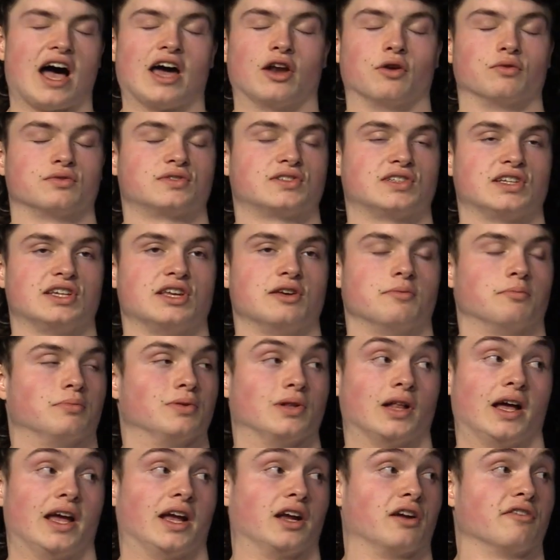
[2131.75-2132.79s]
I don't see him
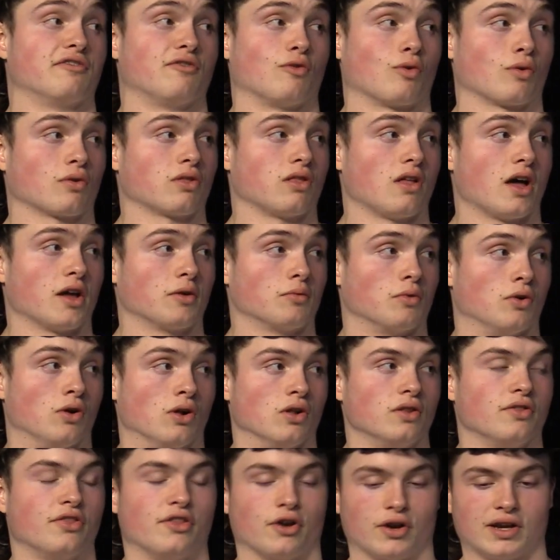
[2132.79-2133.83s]
playing a fourth line
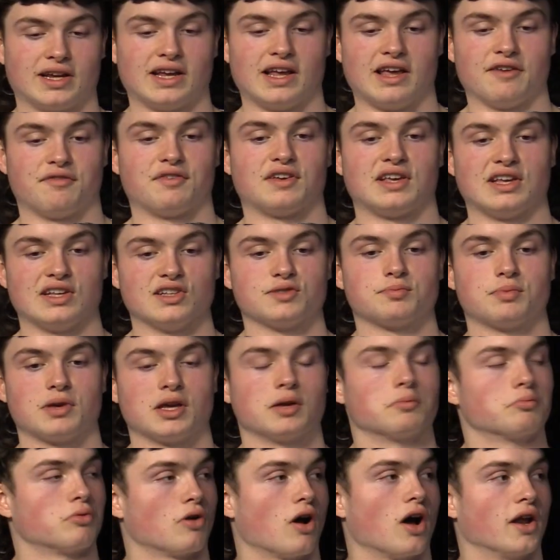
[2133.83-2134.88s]
role. There, if he's
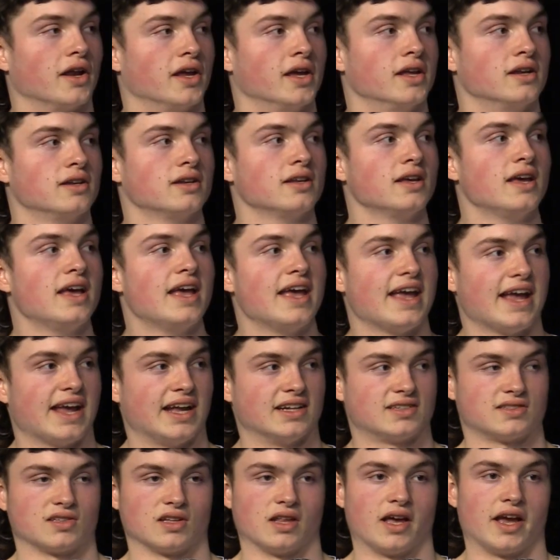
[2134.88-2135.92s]
being brought in,
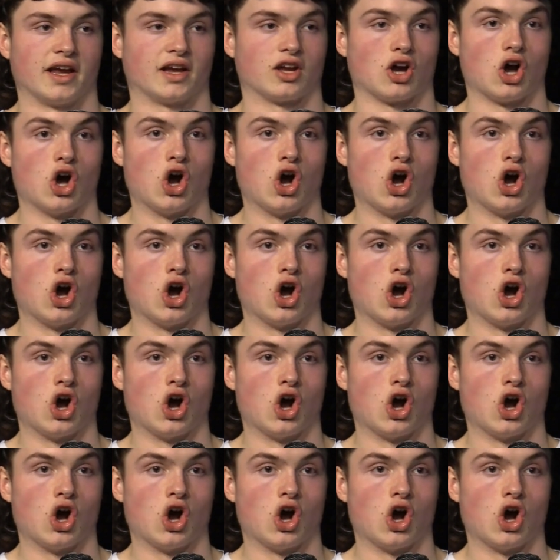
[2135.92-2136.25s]
it's like,